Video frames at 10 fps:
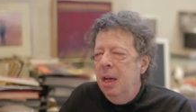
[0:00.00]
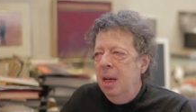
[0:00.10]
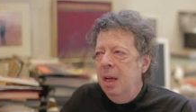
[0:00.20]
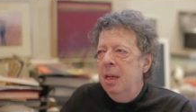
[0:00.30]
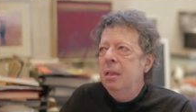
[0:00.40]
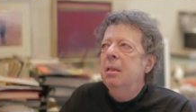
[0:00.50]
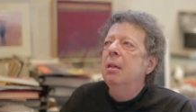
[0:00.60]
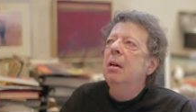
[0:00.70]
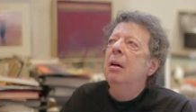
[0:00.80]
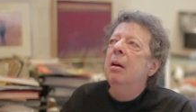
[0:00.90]
And
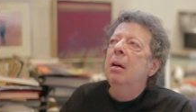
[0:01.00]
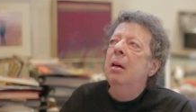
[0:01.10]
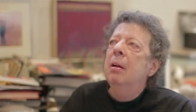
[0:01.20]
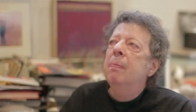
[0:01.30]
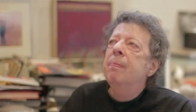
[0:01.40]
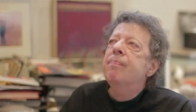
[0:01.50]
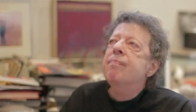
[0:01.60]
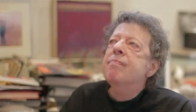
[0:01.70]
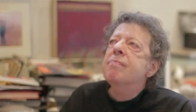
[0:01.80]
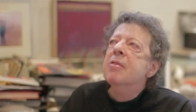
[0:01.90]
um,
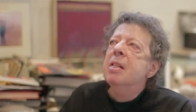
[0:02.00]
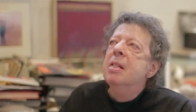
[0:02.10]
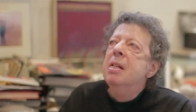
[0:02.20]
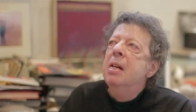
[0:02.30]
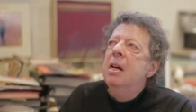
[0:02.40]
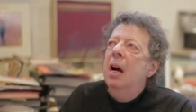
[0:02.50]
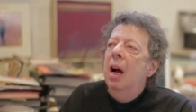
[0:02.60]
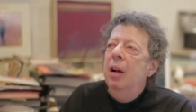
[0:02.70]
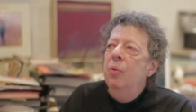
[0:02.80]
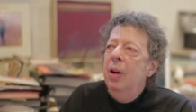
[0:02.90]

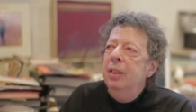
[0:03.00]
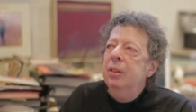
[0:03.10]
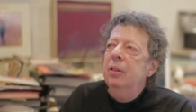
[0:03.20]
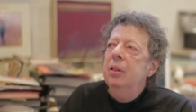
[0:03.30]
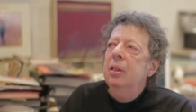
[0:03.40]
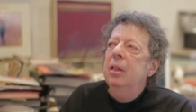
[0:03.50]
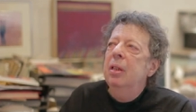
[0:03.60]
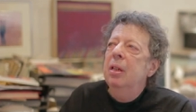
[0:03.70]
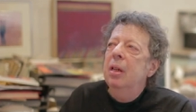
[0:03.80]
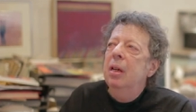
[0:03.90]
I went to a
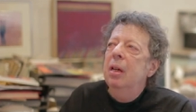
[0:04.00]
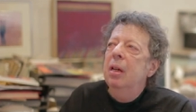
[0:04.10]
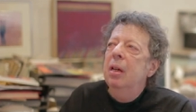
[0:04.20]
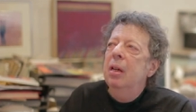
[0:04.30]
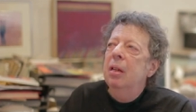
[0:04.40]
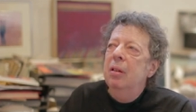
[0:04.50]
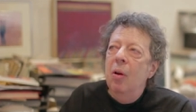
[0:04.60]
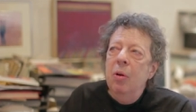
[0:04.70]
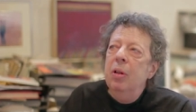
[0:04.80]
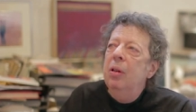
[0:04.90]

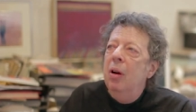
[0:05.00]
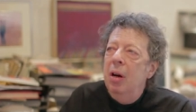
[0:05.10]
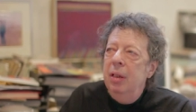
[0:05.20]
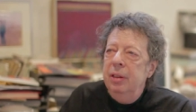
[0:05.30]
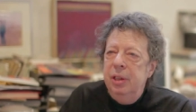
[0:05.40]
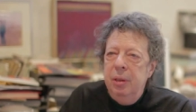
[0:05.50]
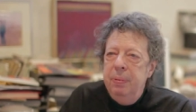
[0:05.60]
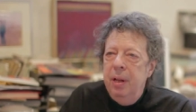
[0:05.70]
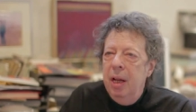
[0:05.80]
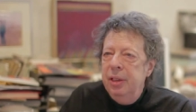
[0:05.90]
local art
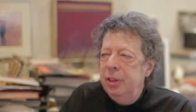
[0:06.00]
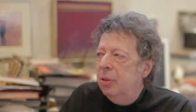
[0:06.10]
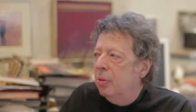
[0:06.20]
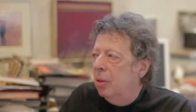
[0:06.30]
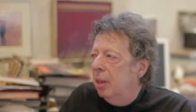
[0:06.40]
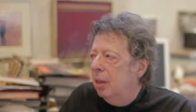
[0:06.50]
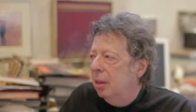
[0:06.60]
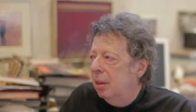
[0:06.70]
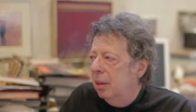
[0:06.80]
supply store.